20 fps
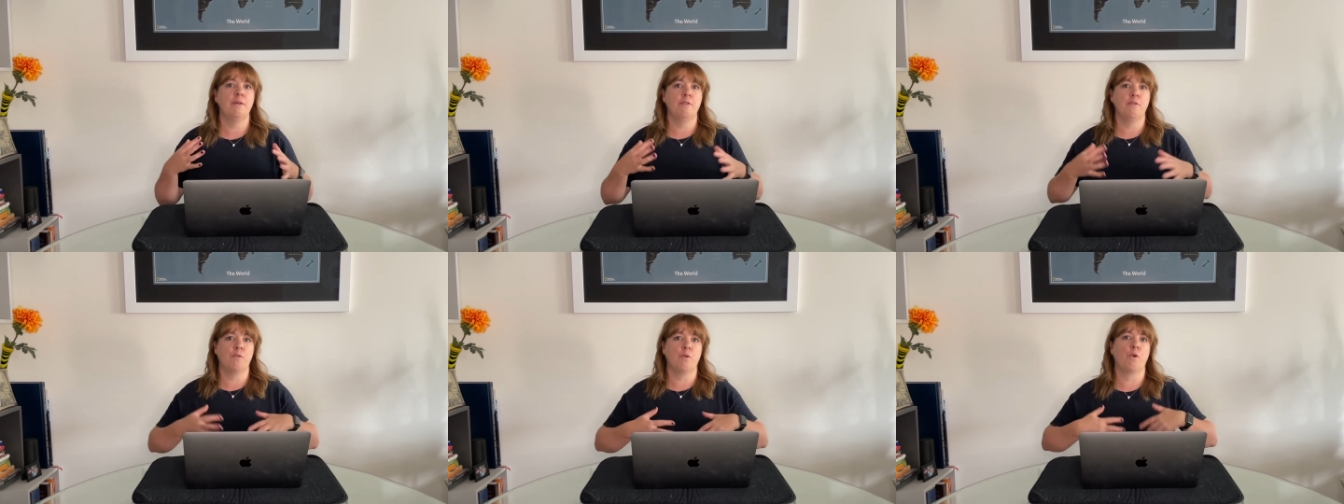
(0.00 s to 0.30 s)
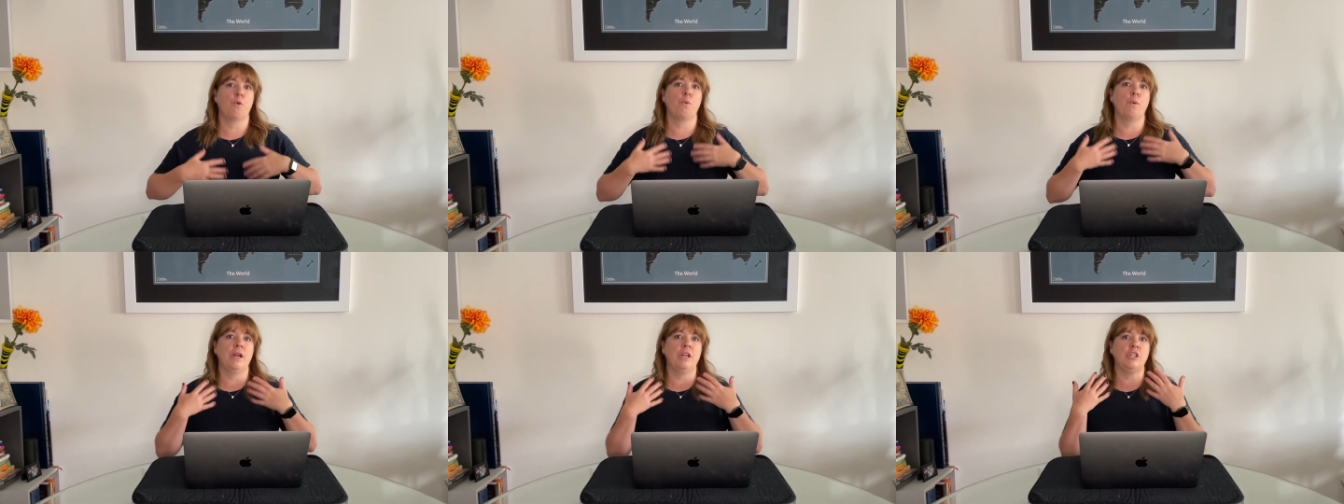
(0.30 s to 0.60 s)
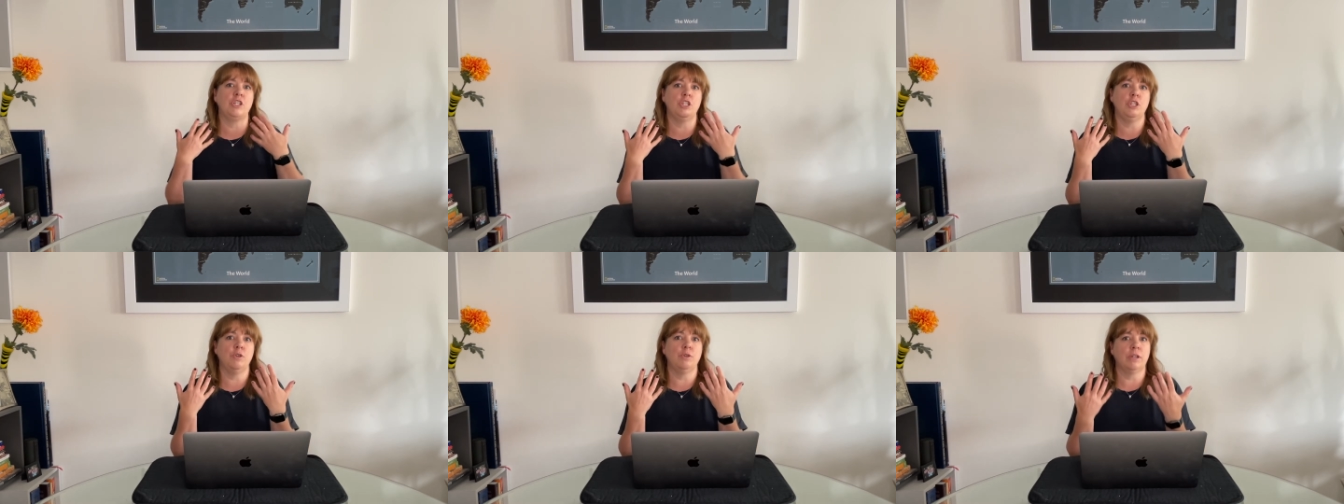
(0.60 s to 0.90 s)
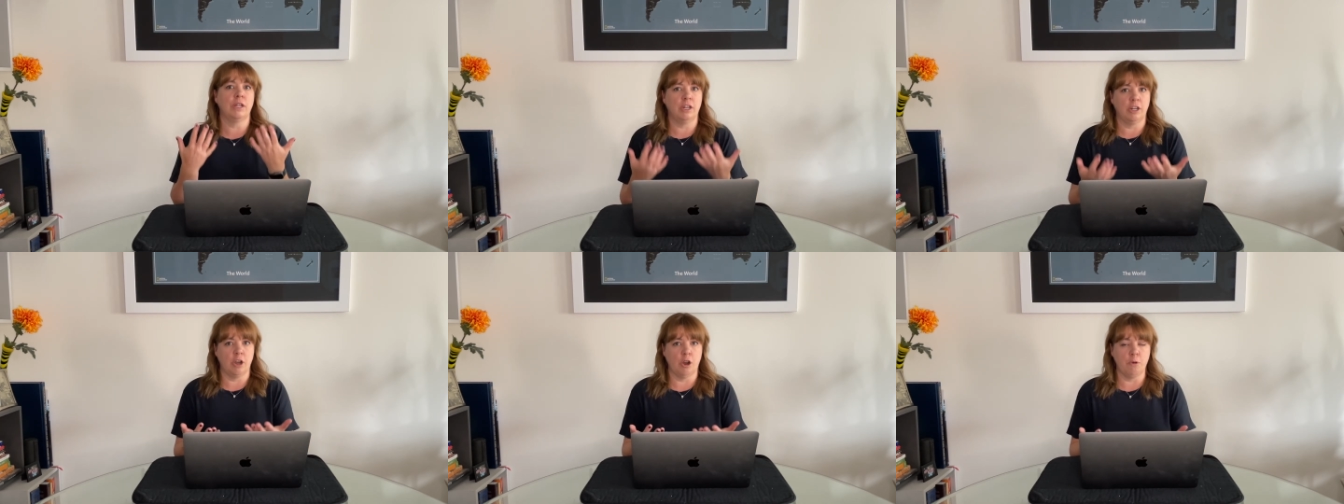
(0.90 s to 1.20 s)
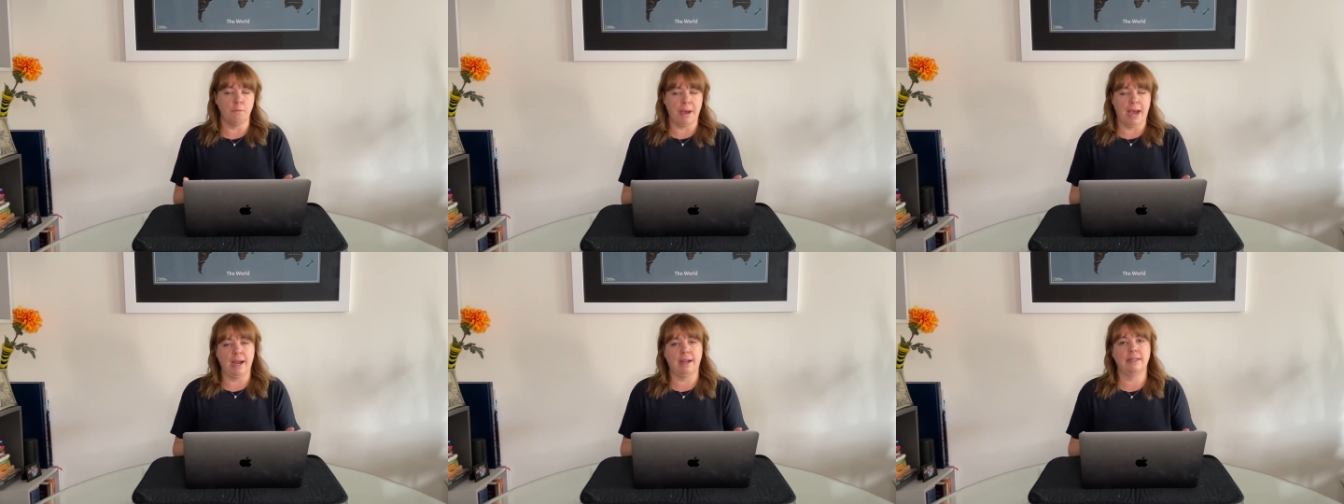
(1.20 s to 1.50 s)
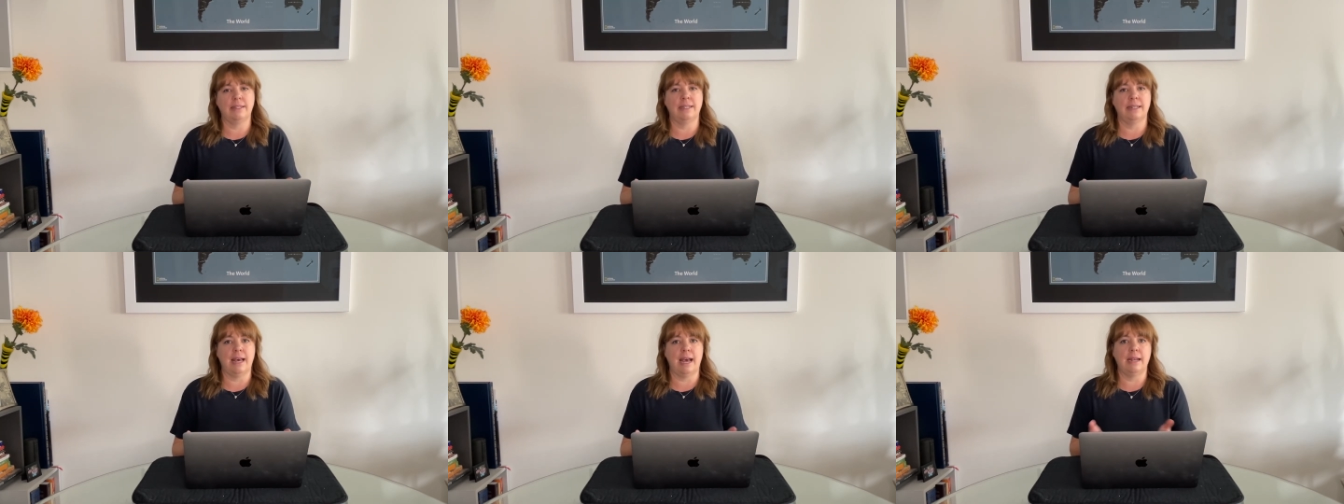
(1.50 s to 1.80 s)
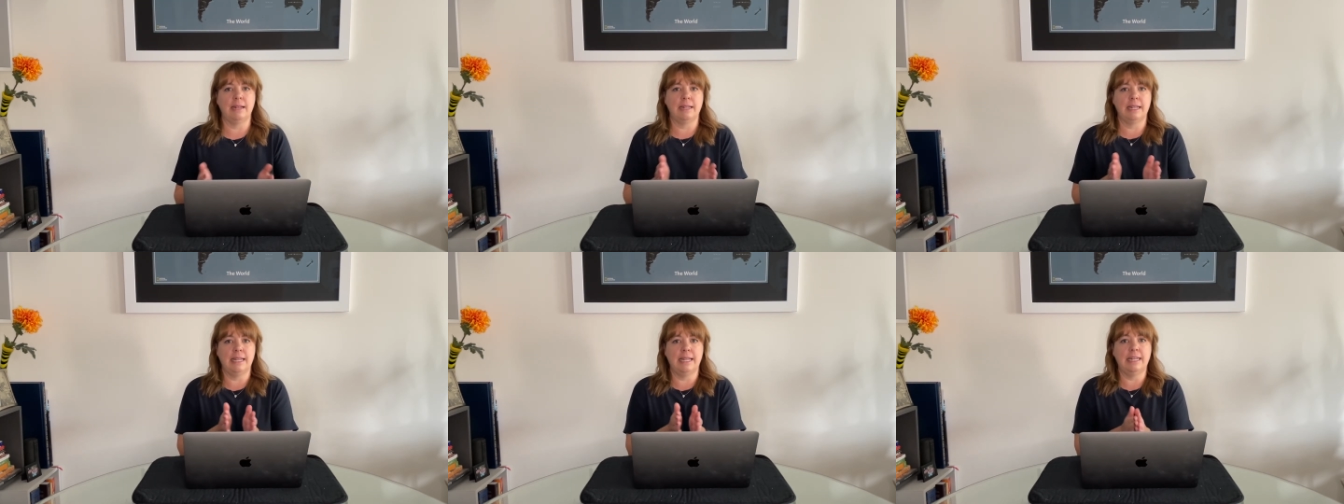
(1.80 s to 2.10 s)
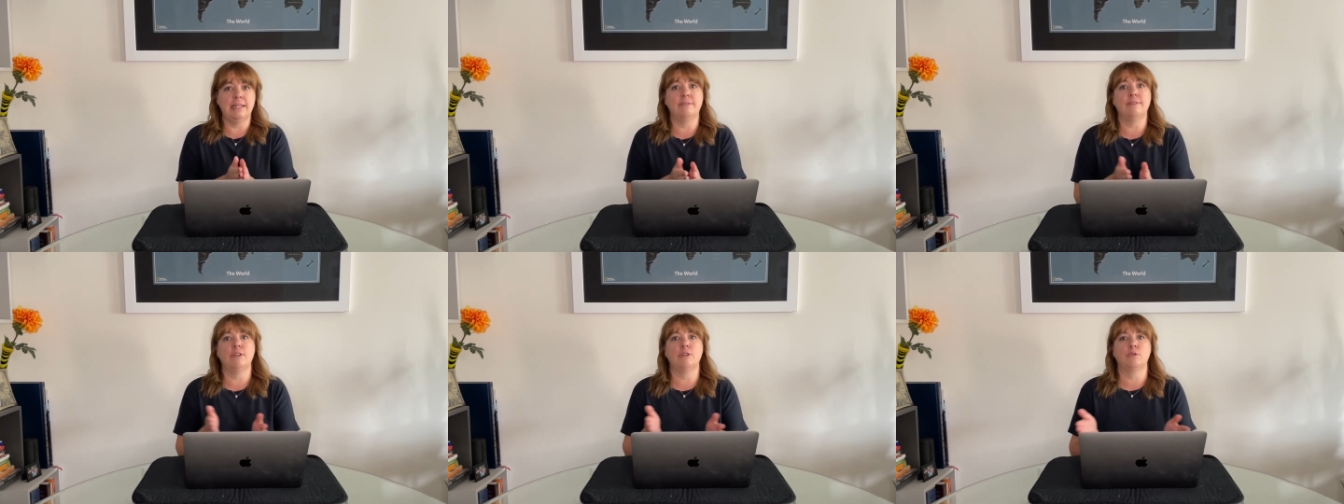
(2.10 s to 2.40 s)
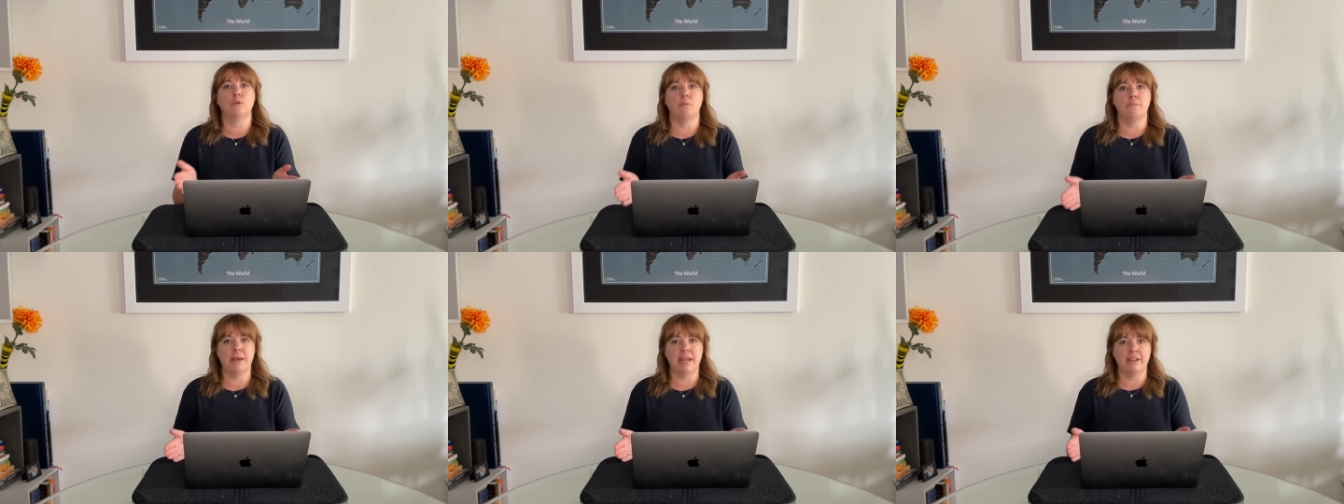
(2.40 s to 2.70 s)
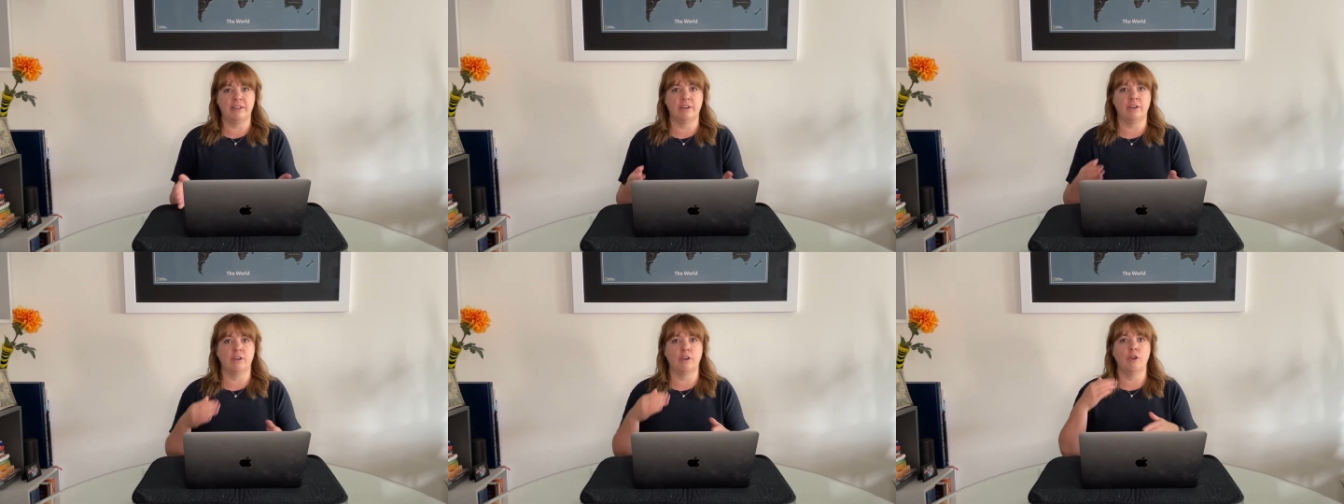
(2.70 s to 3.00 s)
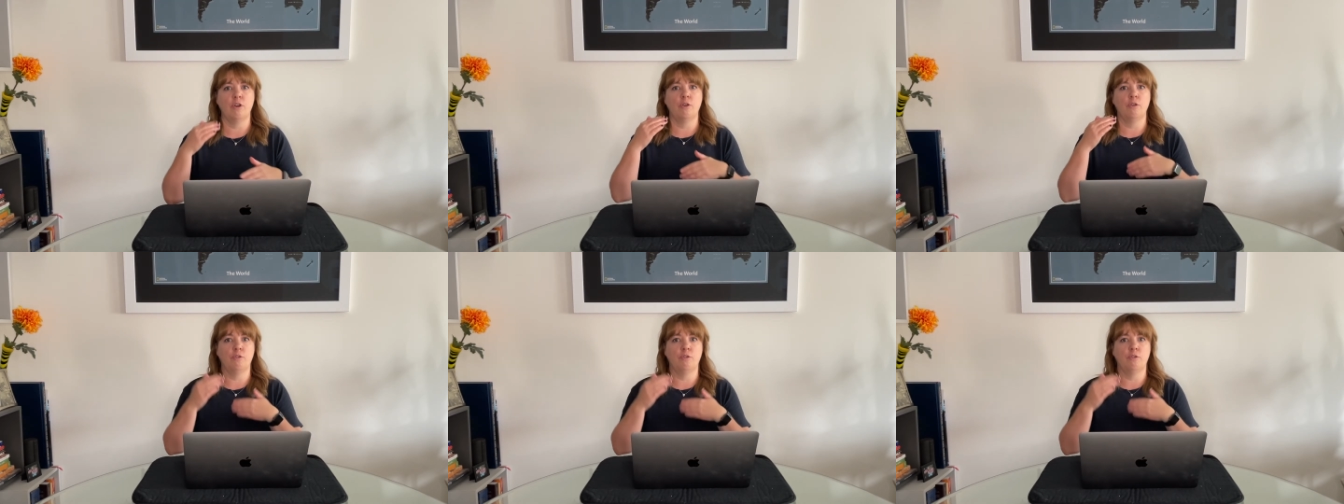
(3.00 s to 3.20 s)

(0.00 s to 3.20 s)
for which you can go back to that individual vendor